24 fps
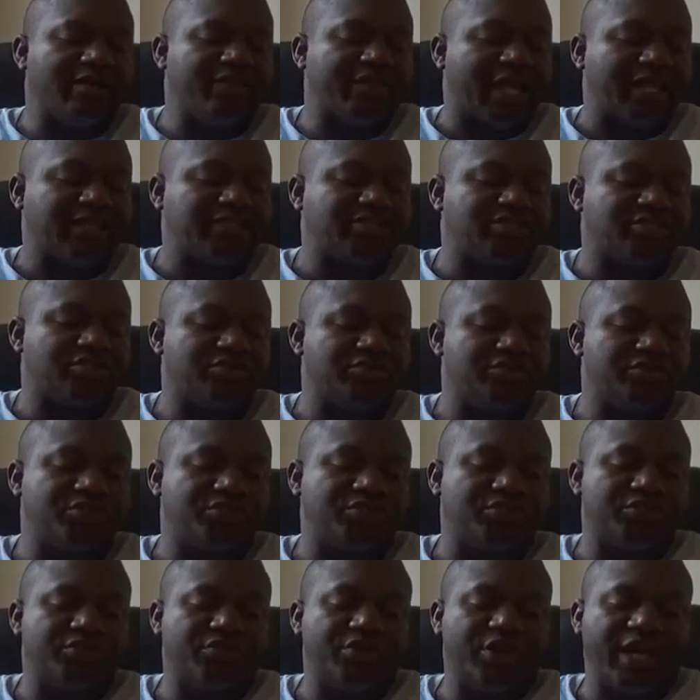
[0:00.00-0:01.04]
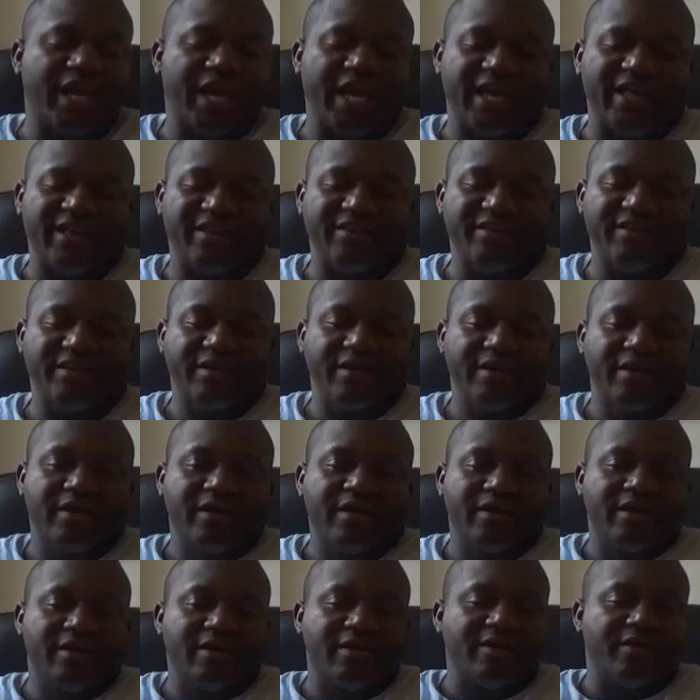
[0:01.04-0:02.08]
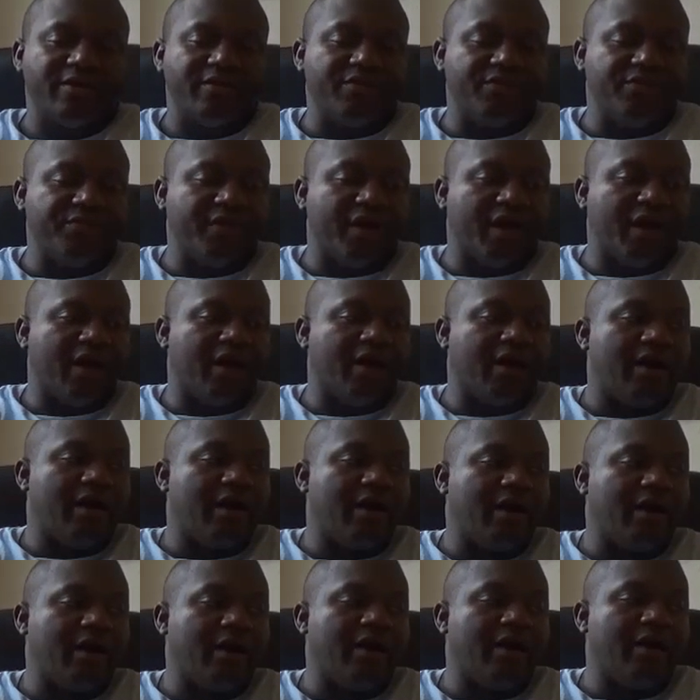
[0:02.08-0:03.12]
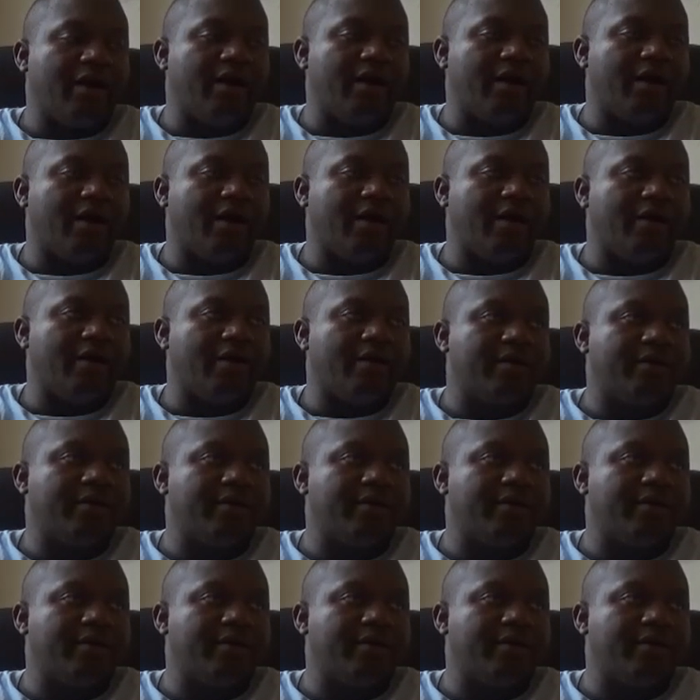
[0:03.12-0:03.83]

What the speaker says: that soldier and the